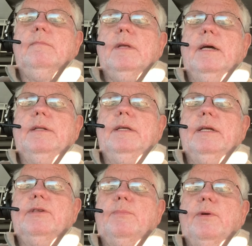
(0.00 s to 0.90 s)
on the
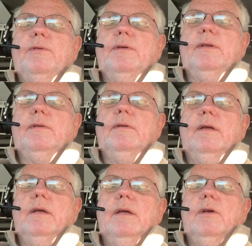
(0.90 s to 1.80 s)
Sprinter and
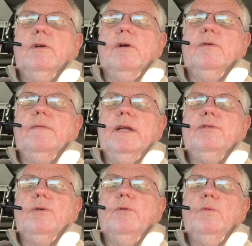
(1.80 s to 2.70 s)
cargo vans
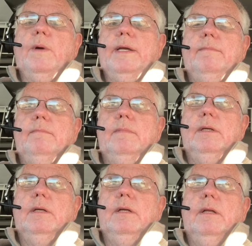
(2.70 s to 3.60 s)
to hold the weight.
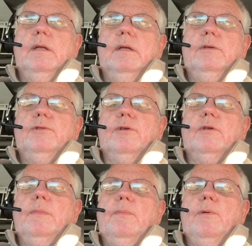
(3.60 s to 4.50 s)
So you're
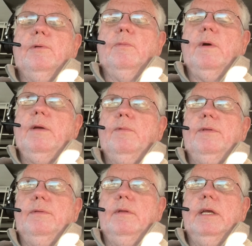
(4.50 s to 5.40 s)
going to be pulling weight
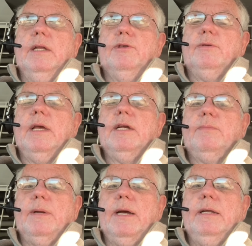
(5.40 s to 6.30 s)
in
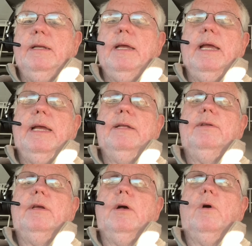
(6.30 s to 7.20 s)
expediting
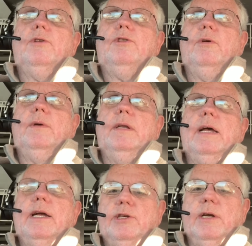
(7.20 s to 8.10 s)
and also in
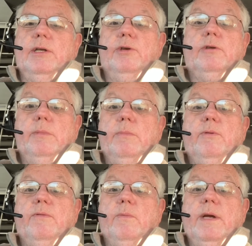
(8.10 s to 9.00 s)
hotshotting. You're going to be
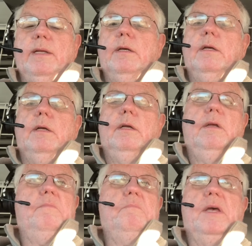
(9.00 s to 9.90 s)
moving weight.
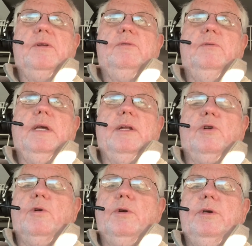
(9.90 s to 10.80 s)
Medical and a
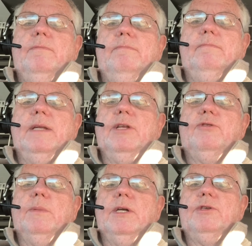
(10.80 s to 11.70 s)
courier, not so
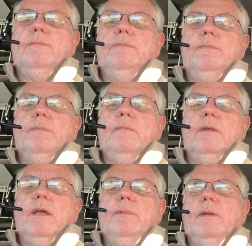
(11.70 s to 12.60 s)
much.
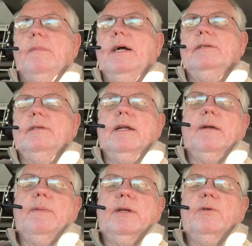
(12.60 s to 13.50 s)
I mean, the boxes I got
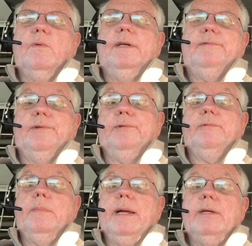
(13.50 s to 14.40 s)
back there weigh
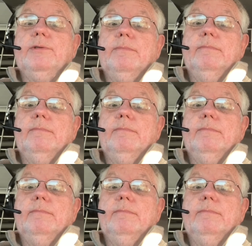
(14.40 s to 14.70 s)
2-3 pounds.